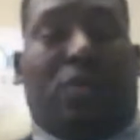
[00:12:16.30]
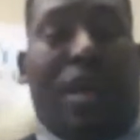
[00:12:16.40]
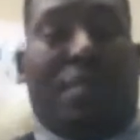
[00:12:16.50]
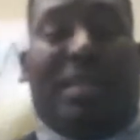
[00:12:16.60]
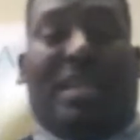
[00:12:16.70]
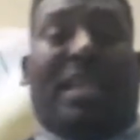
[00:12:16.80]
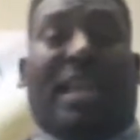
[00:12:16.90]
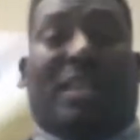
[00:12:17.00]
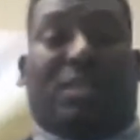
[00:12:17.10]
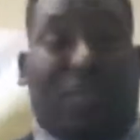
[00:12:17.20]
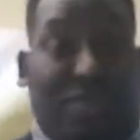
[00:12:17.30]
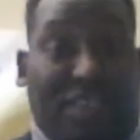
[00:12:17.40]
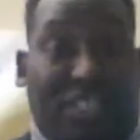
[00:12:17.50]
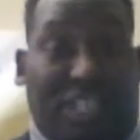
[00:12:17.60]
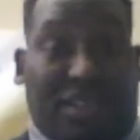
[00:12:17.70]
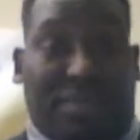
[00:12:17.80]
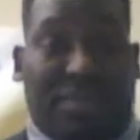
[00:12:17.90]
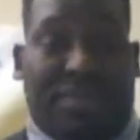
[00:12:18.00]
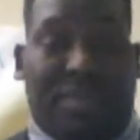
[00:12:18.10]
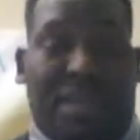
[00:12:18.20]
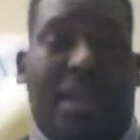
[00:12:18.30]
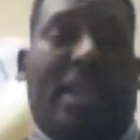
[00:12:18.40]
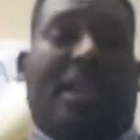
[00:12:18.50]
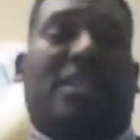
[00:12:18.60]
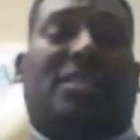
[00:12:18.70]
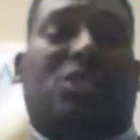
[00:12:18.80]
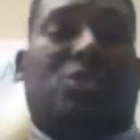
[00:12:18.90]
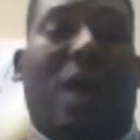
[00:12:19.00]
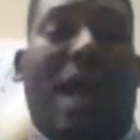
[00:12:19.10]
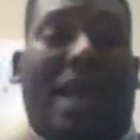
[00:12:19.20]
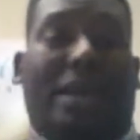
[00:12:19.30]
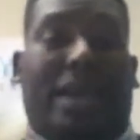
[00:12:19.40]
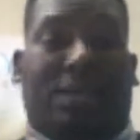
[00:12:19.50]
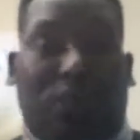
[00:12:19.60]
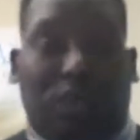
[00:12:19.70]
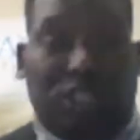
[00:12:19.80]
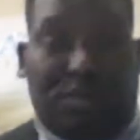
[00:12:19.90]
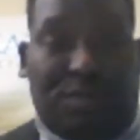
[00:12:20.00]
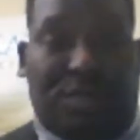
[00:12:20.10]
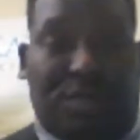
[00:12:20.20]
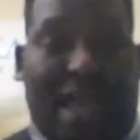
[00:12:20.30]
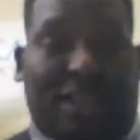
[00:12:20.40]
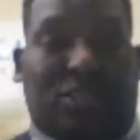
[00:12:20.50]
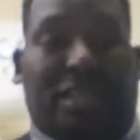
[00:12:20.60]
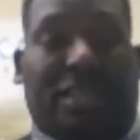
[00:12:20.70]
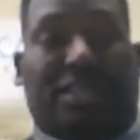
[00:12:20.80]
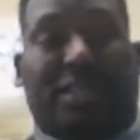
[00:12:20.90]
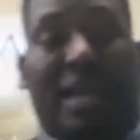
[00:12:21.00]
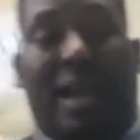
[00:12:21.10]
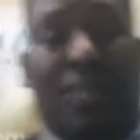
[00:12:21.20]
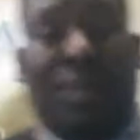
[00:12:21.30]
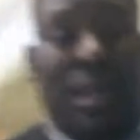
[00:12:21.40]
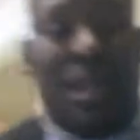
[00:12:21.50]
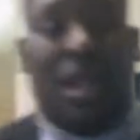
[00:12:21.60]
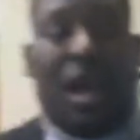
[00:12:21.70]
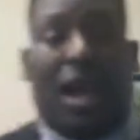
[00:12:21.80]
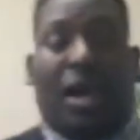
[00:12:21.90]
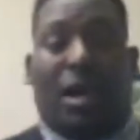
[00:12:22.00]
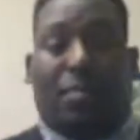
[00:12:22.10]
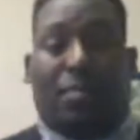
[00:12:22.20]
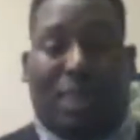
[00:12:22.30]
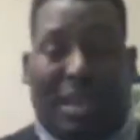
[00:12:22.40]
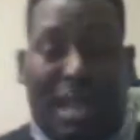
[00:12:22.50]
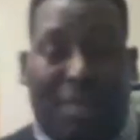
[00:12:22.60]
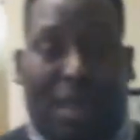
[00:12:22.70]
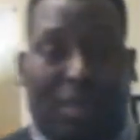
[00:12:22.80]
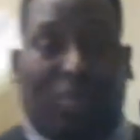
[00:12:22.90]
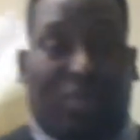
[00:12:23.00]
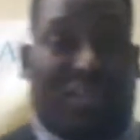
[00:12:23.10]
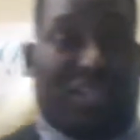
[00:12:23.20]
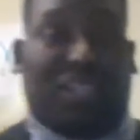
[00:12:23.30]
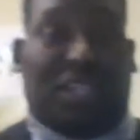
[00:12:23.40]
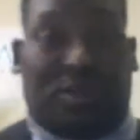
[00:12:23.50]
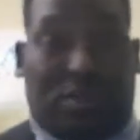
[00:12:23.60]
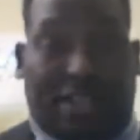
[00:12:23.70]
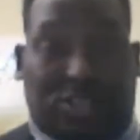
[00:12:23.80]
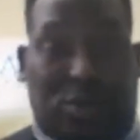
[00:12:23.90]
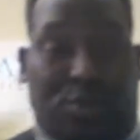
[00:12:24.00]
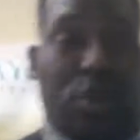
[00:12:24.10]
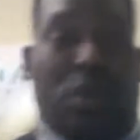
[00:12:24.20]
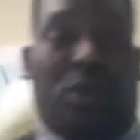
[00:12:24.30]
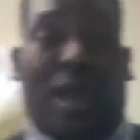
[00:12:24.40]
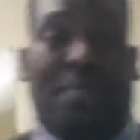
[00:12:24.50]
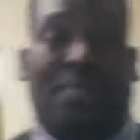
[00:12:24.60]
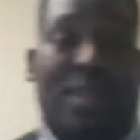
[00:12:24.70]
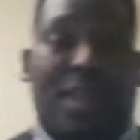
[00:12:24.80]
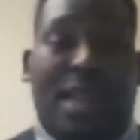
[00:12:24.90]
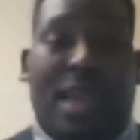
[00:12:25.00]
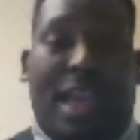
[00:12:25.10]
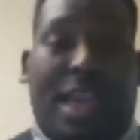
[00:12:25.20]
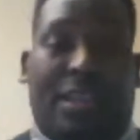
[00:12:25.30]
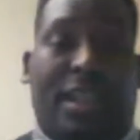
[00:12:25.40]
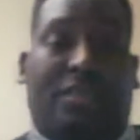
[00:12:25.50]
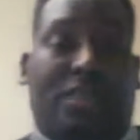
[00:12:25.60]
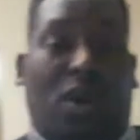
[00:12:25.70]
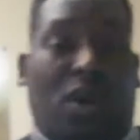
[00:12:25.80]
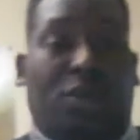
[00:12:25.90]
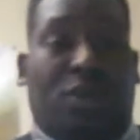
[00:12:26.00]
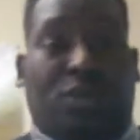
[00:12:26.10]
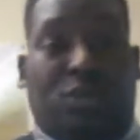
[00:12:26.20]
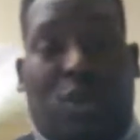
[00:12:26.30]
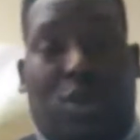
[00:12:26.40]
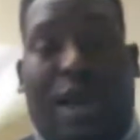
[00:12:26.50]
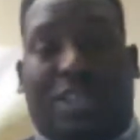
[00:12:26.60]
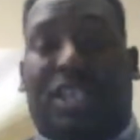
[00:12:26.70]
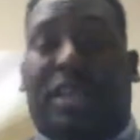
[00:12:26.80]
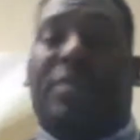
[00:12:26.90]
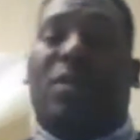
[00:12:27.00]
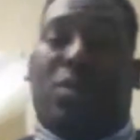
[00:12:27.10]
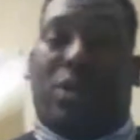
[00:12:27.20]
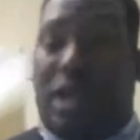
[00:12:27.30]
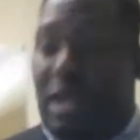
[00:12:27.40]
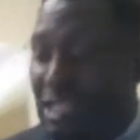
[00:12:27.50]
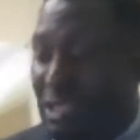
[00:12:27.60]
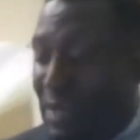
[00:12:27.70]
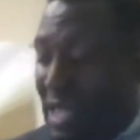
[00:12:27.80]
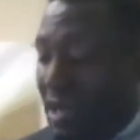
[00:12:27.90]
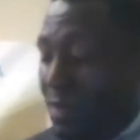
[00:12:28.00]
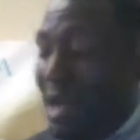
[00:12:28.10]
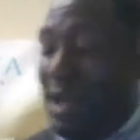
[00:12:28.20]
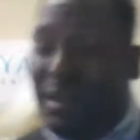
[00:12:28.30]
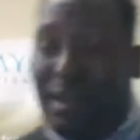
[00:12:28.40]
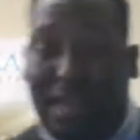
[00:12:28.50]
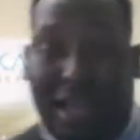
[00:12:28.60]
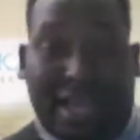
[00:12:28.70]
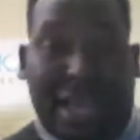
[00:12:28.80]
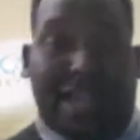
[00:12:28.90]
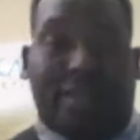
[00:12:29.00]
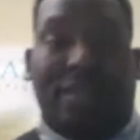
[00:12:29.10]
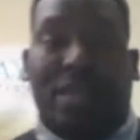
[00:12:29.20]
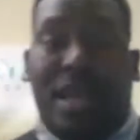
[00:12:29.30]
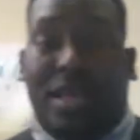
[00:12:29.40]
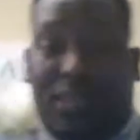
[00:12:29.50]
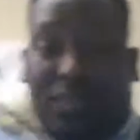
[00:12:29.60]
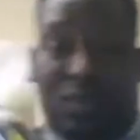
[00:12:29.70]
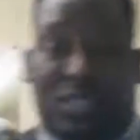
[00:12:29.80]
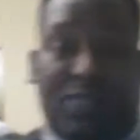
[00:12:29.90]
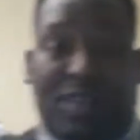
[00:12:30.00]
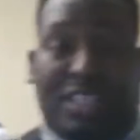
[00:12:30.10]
remedy is prevention. And this is why it pushed me to actually set up pandemic prevention and rescue program. And for all those who are watching, we're going to speak about, again, the fruits and